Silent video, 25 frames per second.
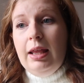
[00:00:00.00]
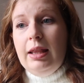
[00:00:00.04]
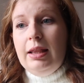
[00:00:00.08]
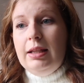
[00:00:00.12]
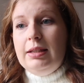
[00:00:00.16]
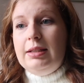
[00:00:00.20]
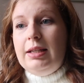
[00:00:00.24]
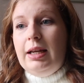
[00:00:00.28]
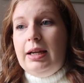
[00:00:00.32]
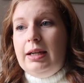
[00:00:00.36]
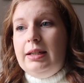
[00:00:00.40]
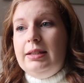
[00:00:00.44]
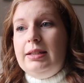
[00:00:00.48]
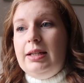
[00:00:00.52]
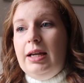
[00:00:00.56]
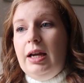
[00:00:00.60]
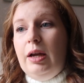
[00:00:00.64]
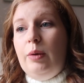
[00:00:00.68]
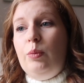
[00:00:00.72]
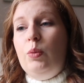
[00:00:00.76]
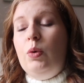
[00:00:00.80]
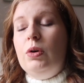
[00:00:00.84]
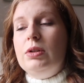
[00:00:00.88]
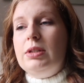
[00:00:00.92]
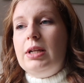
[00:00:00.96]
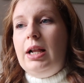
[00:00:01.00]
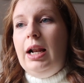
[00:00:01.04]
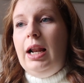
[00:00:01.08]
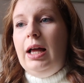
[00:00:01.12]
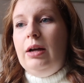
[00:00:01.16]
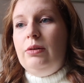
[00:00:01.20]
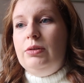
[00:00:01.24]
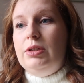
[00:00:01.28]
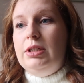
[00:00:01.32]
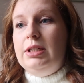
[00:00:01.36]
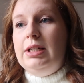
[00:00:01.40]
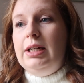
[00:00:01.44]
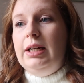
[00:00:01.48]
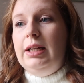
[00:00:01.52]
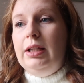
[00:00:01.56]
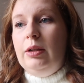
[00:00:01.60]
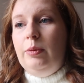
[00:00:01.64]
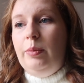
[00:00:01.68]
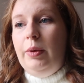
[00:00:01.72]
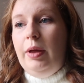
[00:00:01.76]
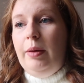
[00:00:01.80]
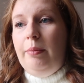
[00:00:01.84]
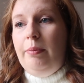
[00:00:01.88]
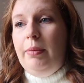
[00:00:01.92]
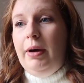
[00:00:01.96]
the second time was clouded a little
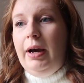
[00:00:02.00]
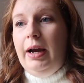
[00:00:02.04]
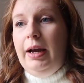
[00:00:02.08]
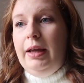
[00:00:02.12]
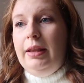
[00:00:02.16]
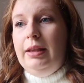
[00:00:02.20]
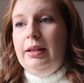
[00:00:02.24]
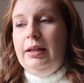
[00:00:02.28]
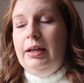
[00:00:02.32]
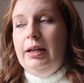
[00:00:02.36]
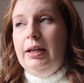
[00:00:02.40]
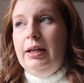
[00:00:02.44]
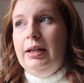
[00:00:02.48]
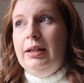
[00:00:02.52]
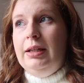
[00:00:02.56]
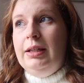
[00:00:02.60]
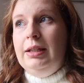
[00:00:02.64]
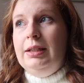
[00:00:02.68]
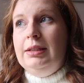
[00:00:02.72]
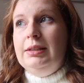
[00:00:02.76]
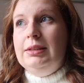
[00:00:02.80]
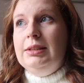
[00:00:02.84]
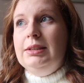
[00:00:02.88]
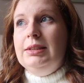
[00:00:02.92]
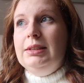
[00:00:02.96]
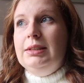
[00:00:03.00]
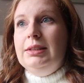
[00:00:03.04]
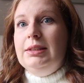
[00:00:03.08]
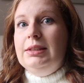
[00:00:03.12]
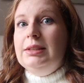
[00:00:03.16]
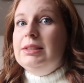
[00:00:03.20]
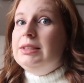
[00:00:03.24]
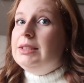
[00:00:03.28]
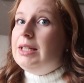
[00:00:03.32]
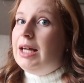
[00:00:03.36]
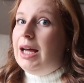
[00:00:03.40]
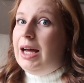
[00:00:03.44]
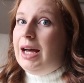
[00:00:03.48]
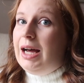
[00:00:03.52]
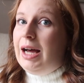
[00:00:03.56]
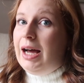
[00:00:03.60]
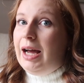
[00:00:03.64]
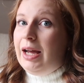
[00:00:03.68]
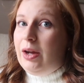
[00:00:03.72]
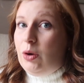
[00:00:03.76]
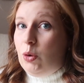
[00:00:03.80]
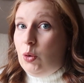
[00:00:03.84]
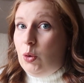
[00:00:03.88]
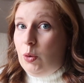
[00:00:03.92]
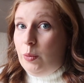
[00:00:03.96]
bit by the
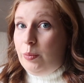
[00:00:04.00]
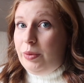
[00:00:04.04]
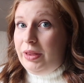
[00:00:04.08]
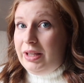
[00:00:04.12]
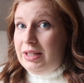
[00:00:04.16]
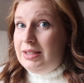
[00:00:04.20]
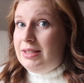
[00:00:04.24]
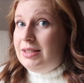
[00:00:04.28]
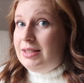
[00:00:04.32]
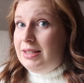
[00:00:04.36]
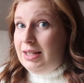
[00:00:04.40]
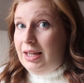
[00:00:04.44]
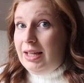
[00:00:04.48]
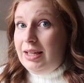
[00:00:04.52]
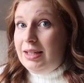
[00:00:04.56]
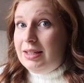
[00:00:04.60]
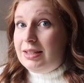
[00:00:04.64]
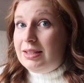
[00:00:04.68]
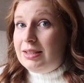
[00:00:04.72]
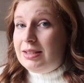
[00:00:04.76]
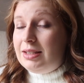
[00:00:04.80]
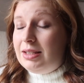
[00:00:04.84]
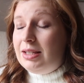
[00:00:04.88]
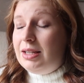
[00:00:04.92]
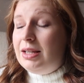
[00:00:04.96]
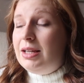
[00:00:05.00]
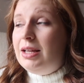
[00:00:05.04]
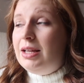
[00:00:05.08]
I hope this sticks